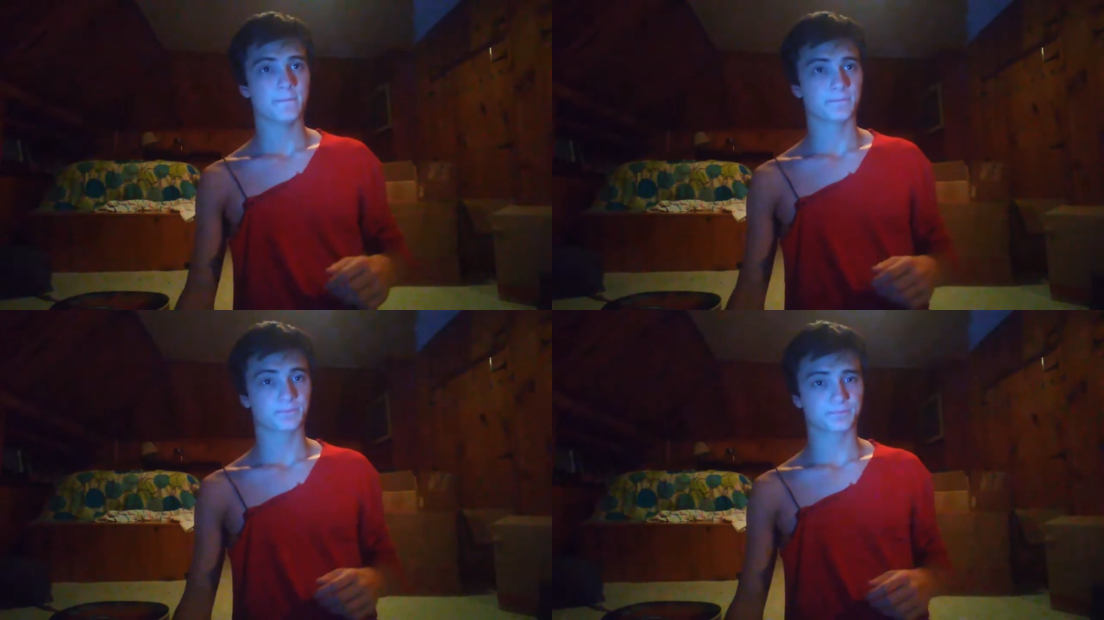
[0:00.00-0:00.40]

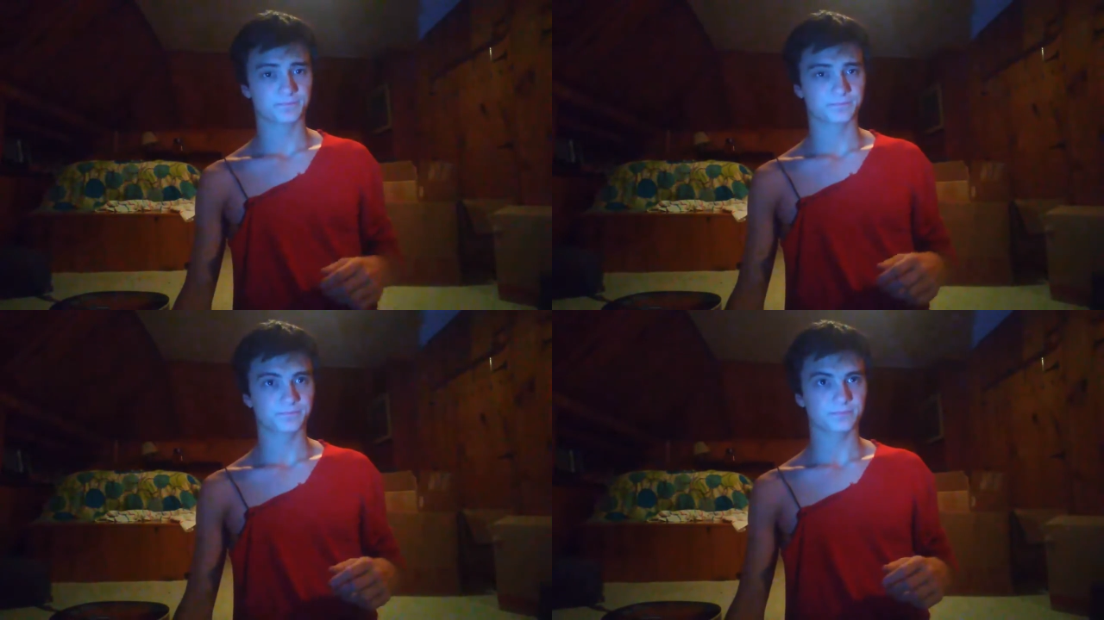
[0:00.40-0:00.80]

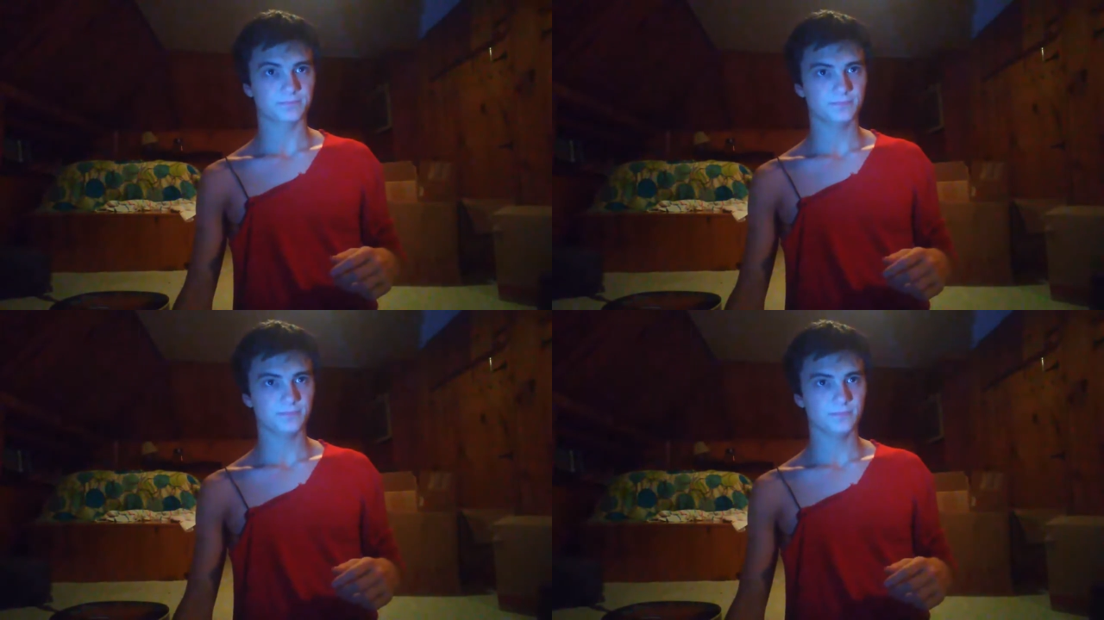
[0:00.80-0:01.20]

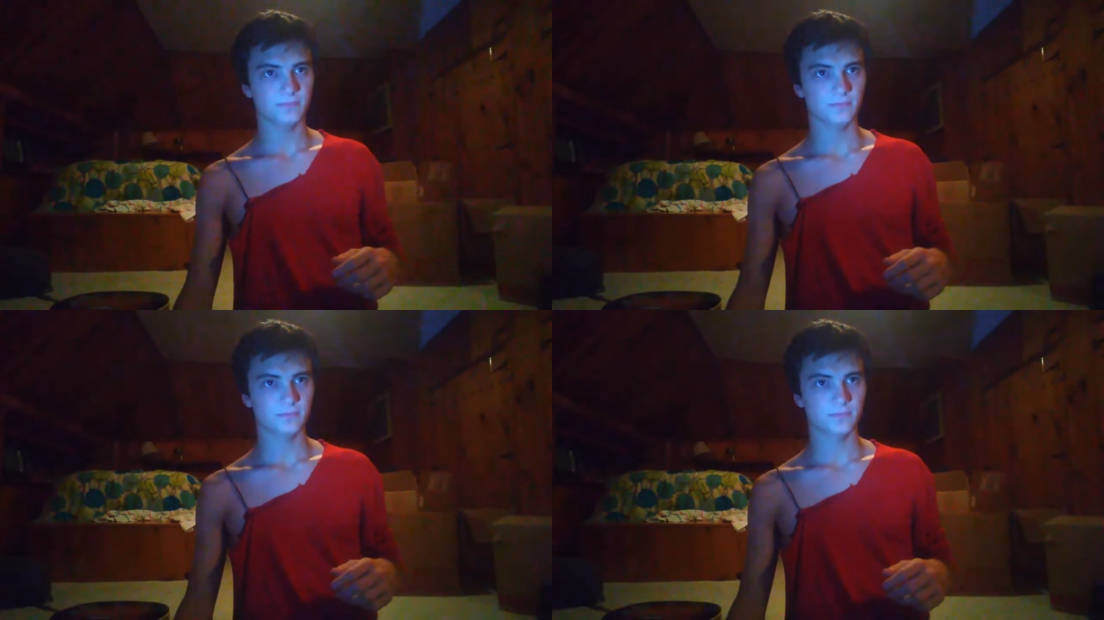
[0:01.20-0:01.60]

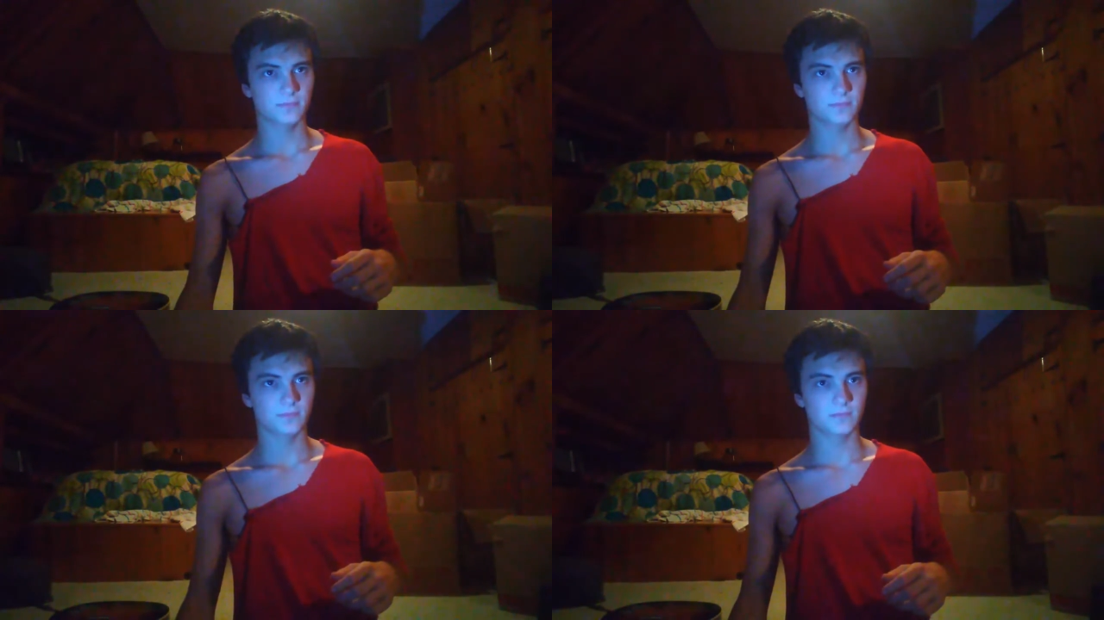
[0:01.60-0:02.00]

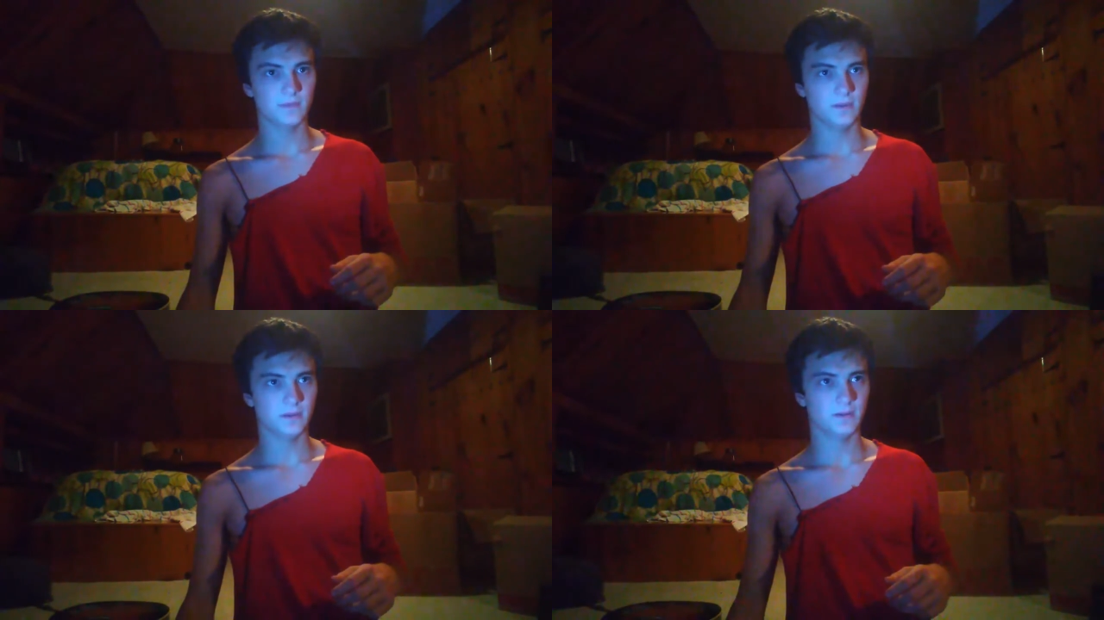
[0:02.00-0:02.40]

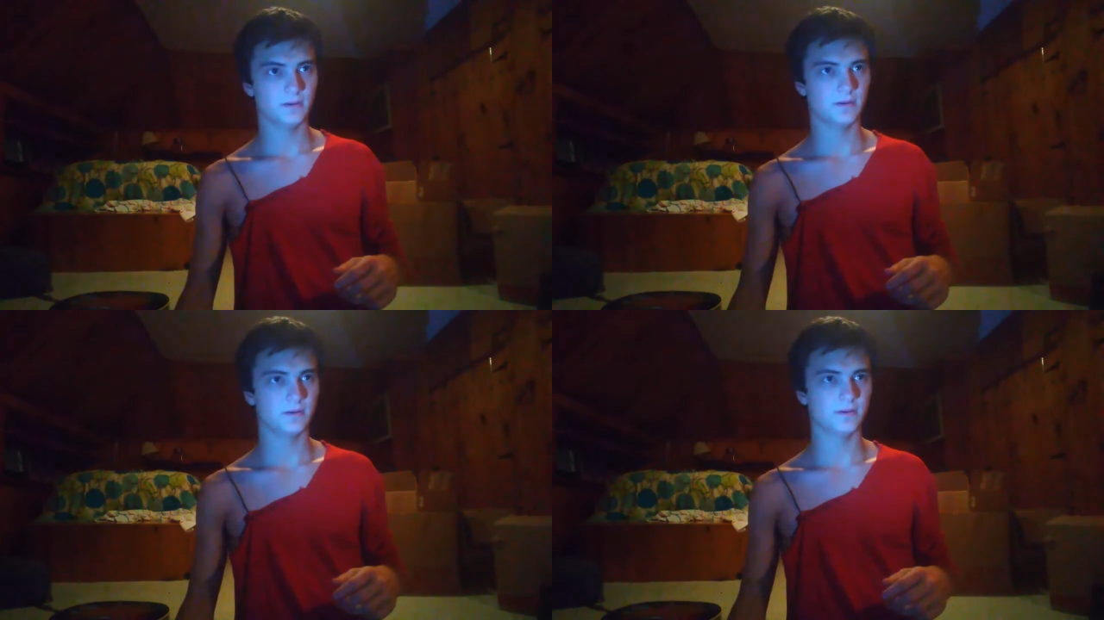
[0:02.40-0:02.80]

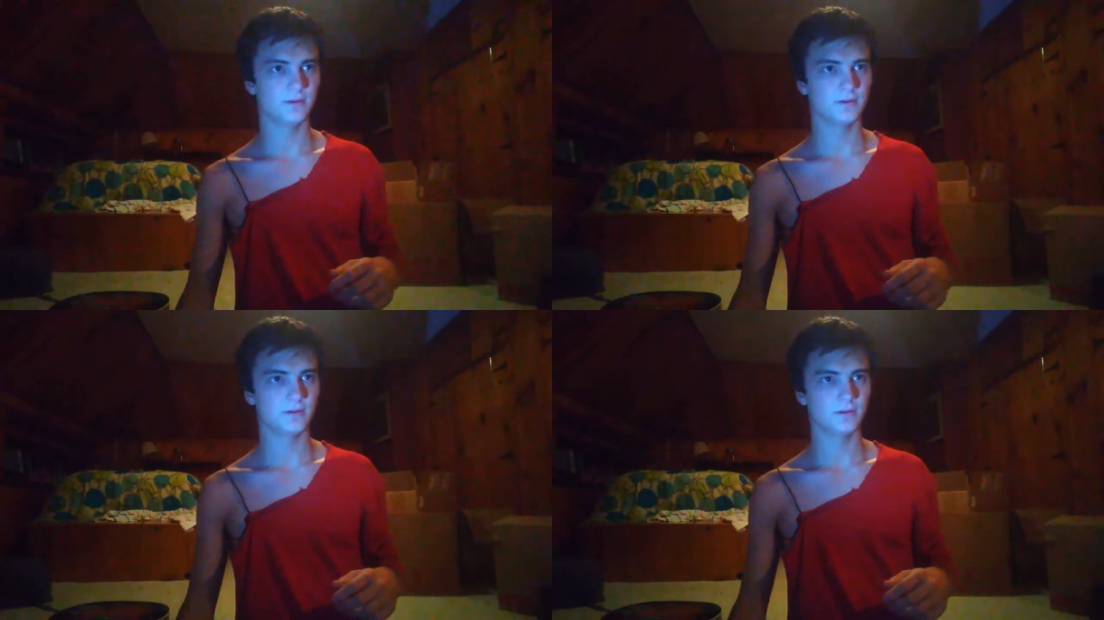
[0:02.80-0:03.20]

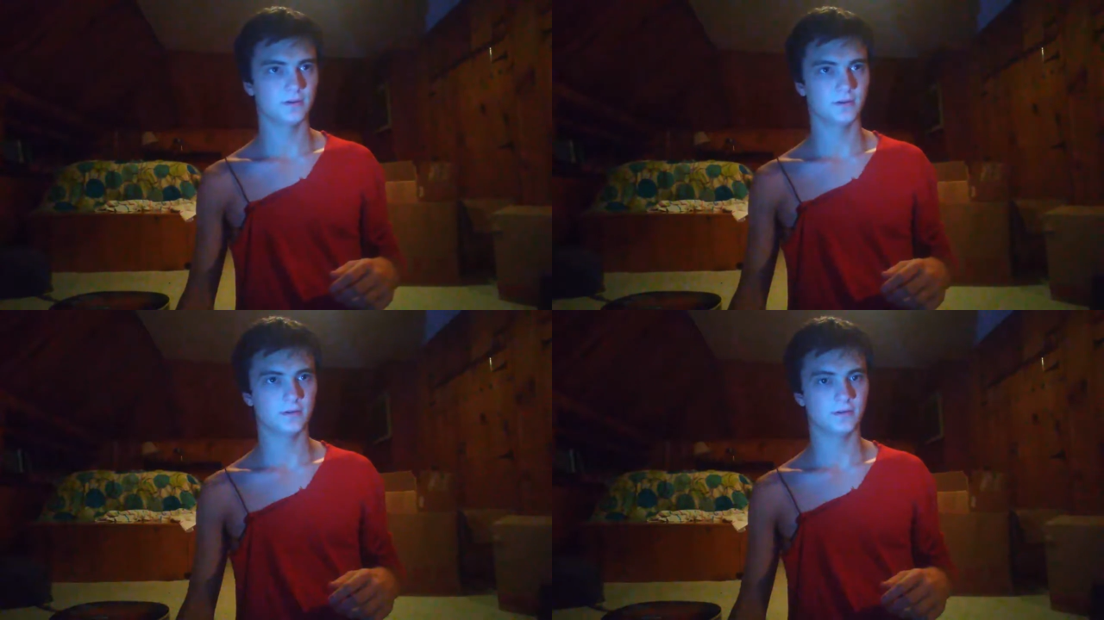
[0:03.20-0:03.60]

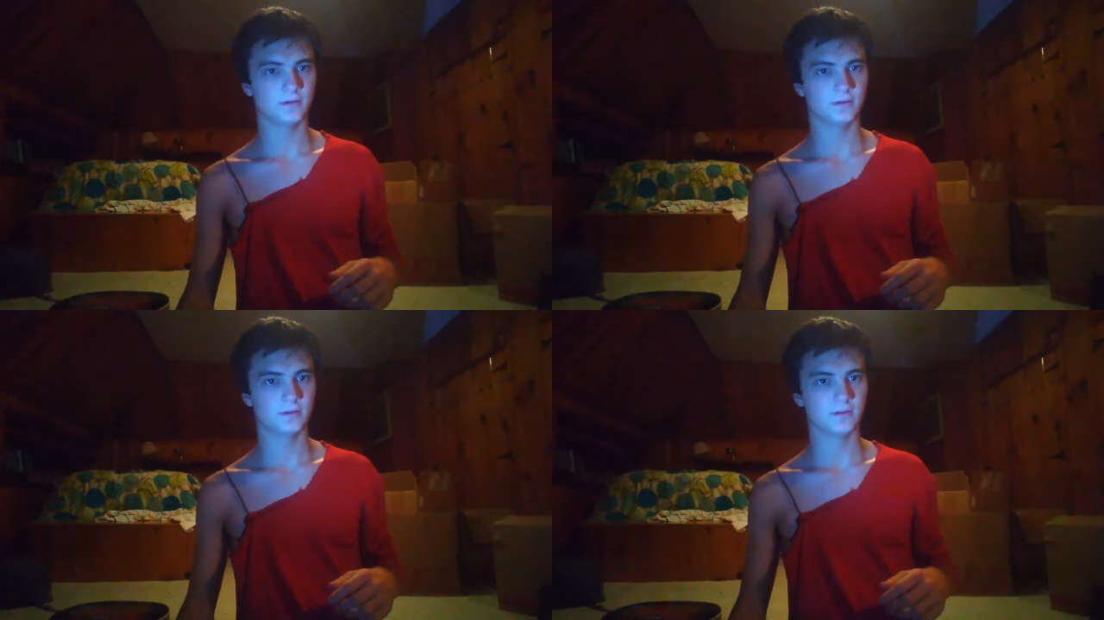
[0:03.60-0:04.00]

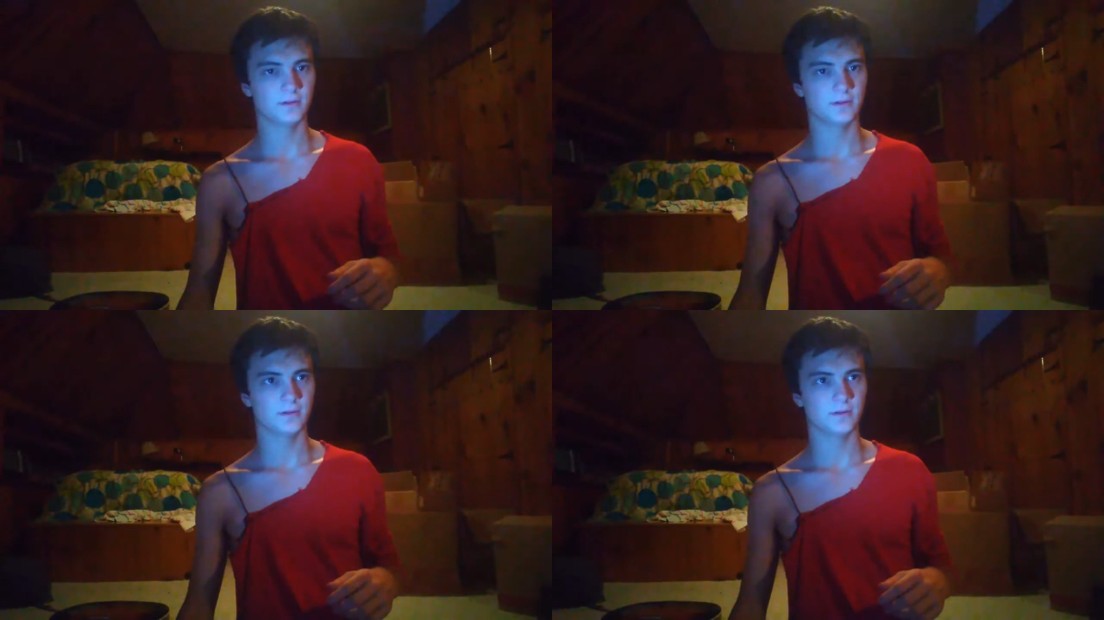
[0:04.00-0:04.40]

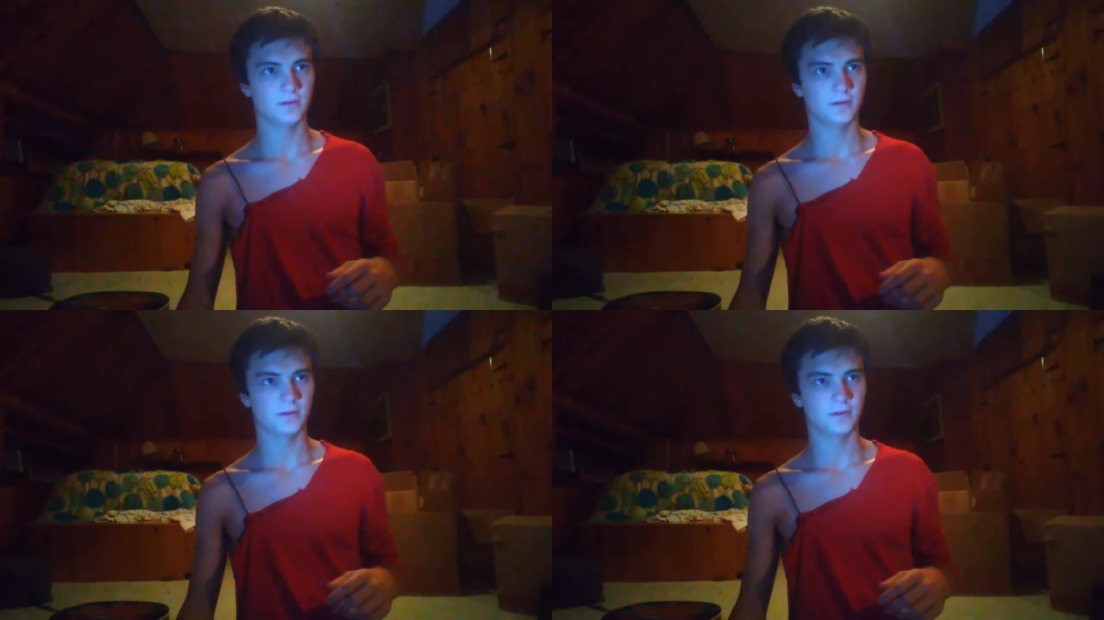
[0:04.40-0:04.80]
(no one is talking)